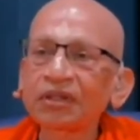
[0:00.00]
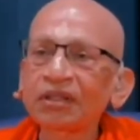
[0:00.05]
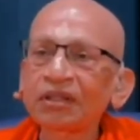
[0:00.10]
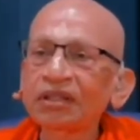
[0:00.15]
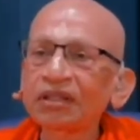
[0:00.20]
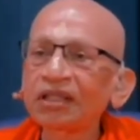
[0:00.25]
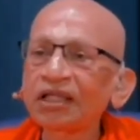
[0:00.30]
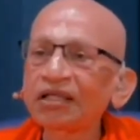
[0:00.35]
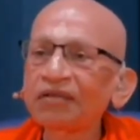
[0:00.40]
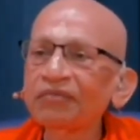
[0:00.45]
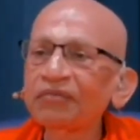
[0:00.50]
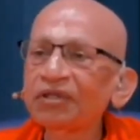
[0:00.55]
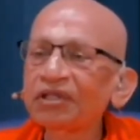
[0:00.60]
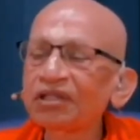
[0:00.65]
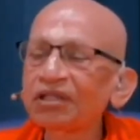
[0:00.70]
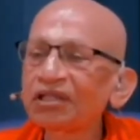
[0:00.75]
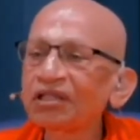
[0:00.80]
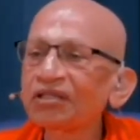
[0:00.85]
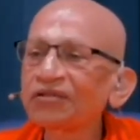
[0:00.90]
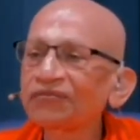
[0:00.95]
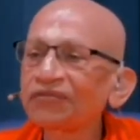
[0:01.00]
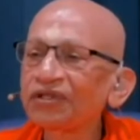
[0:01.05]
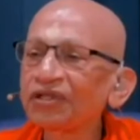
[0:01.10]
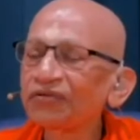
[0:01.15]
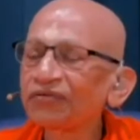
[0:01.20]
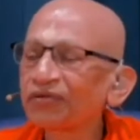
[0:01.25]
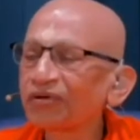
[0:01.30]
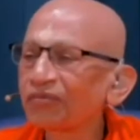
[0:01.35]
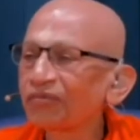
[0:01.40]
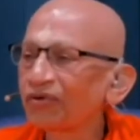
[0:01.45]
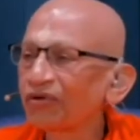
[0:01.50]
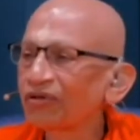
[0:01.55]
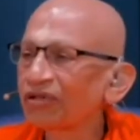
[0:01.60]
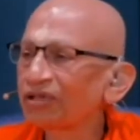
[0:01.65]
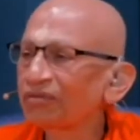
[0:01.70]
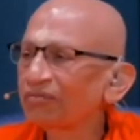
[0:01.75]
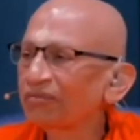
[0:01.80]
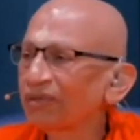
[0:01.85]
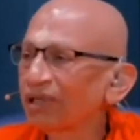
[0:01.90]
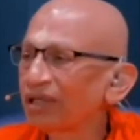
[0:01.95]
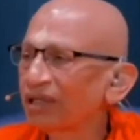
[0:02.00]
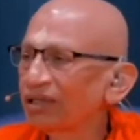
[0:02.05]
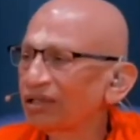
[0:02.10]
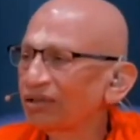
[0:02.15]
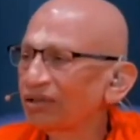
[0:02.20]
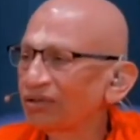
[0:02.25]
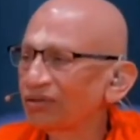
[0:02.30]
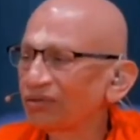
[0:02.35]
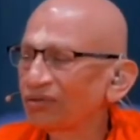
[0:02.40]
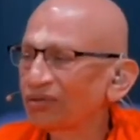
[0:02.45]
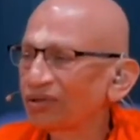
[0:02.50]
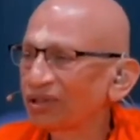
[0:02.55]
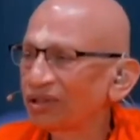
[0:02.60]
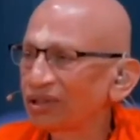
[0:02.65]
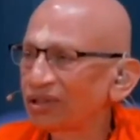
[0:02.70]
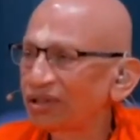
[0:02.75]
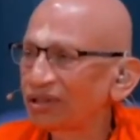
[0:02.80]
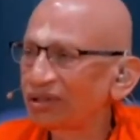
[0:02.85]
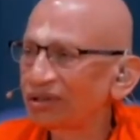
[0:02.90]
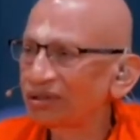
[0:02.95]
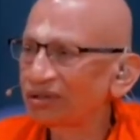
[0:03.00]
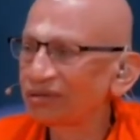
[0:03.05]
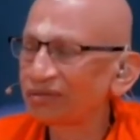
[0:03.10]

That means he is free from all the,